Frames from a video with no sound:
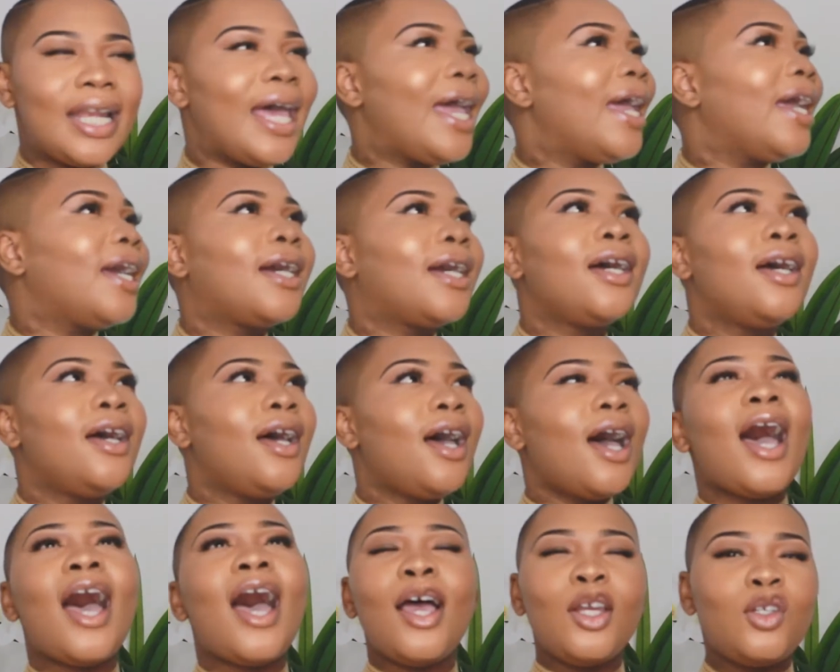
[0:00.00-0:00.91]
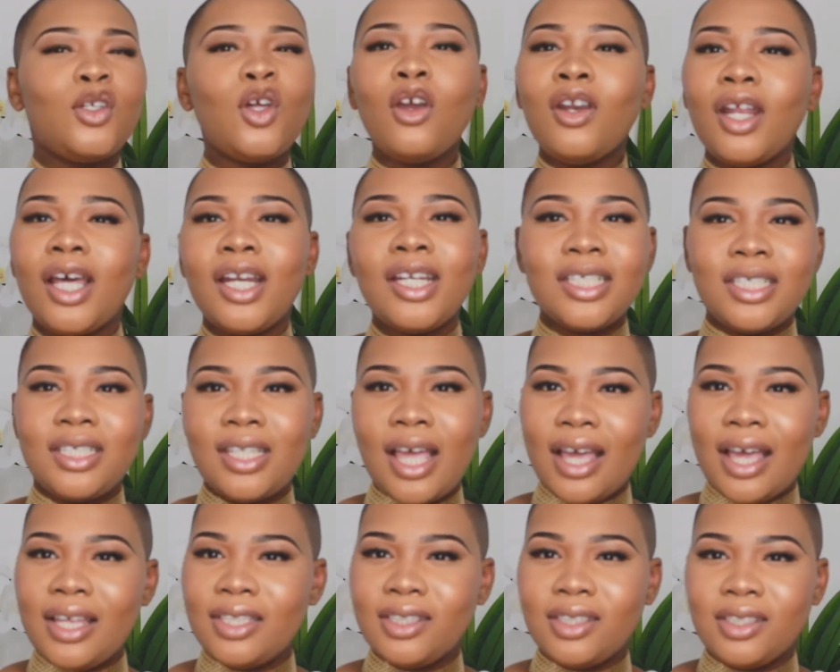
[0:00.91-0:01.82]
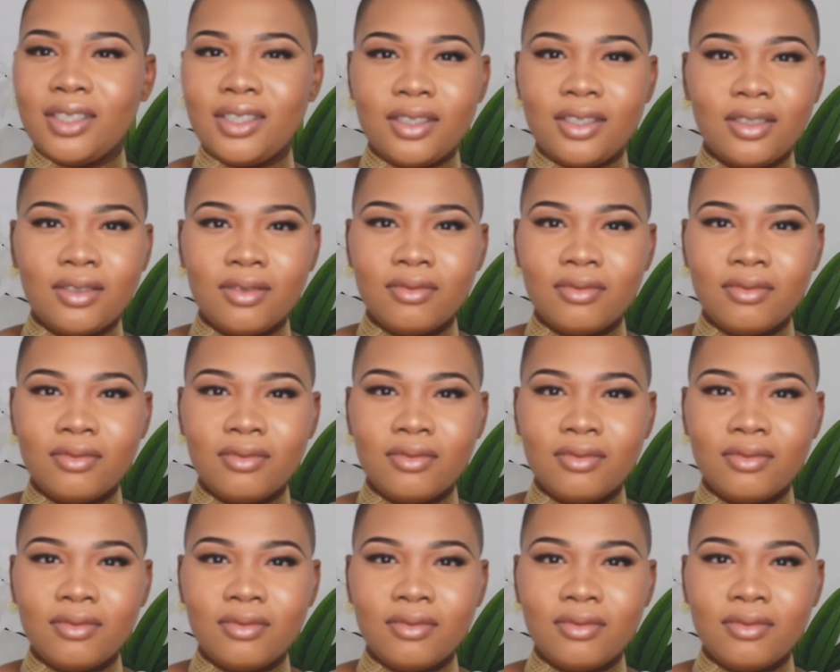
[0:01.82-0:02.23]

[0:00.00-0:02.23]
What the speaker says: Like, I don't understand.